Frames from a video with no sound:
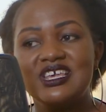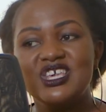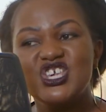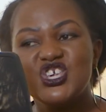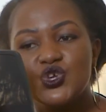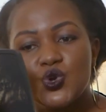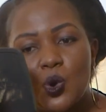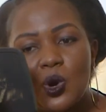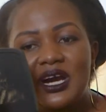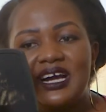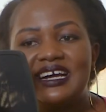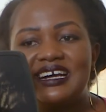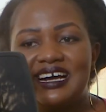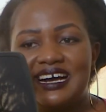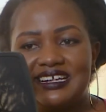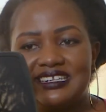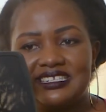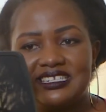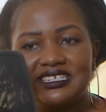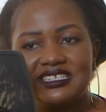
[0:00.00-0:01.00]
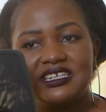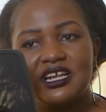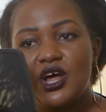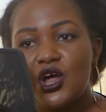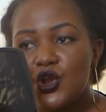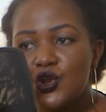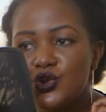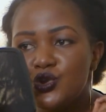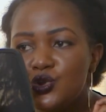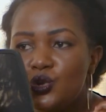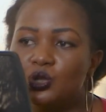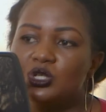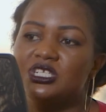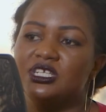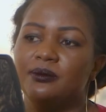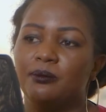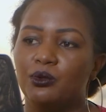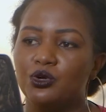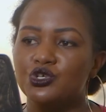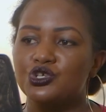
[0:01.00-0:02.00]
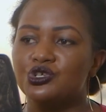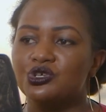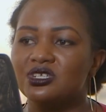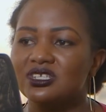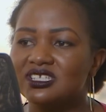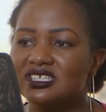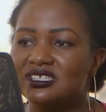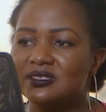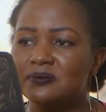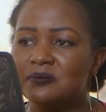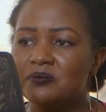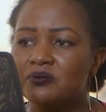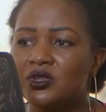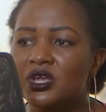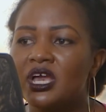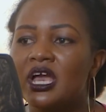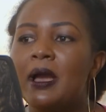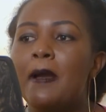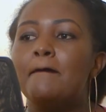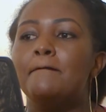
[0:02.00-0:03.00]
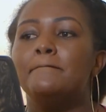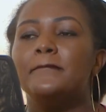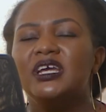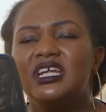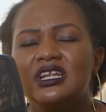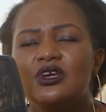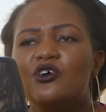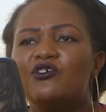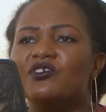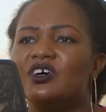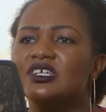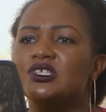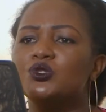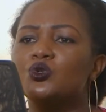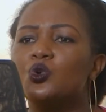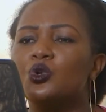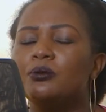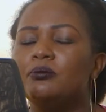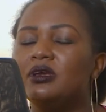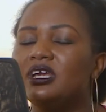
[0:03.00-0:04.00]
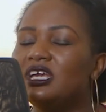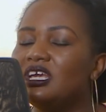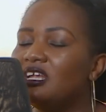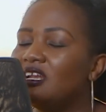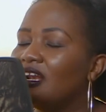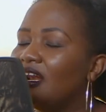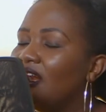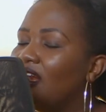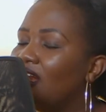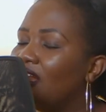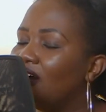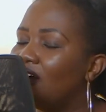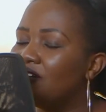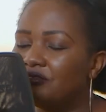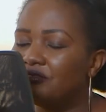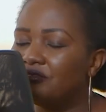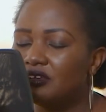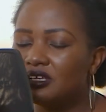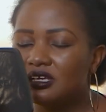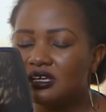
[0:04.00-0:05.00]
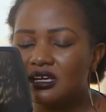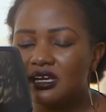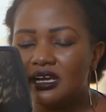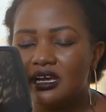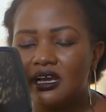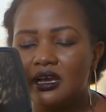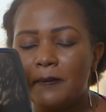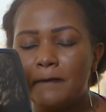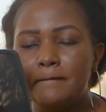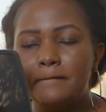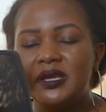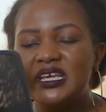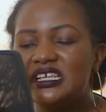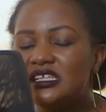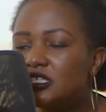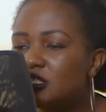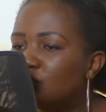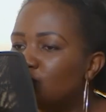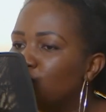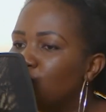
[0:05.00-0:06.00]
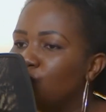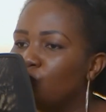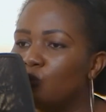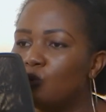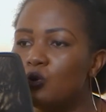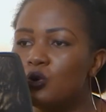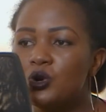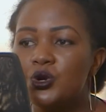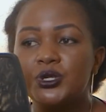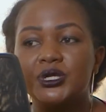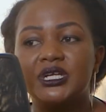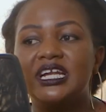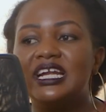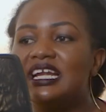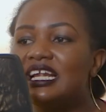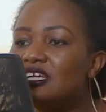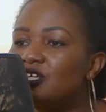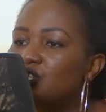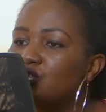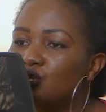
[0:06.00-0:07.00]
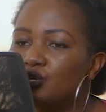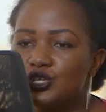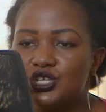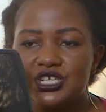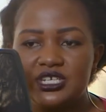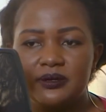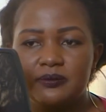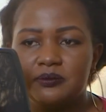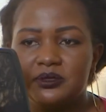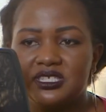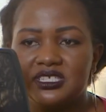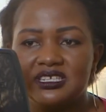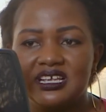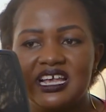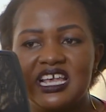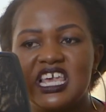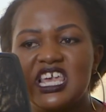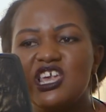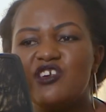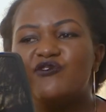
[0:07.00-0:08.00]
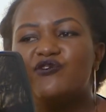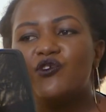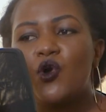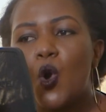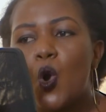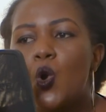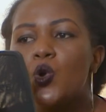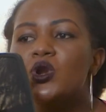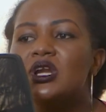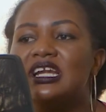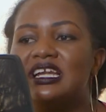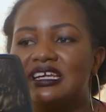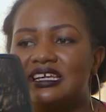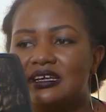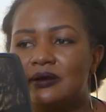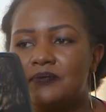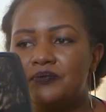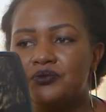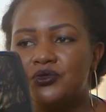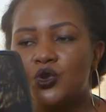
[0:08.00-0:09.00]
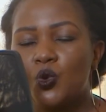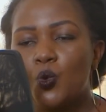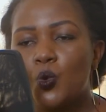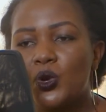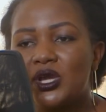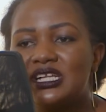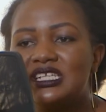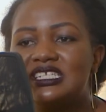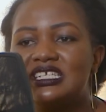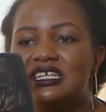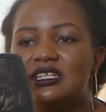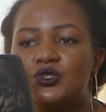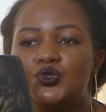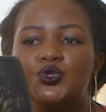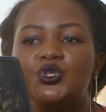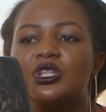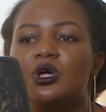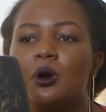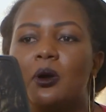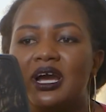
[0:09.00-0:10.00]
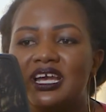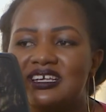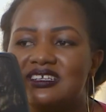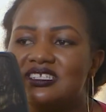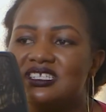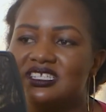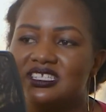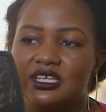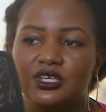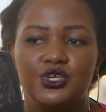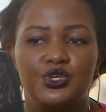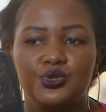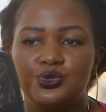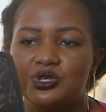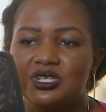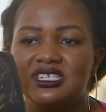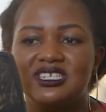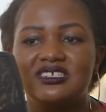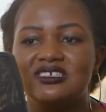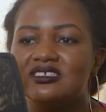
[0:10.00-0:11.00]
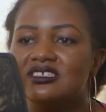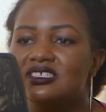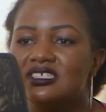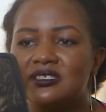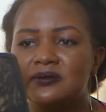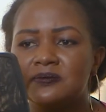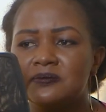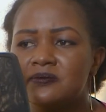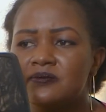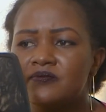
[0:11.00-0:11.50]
Your gut, not emotions. Many of us could be in loving, peaceful relationships if only we dealt with our insecurities.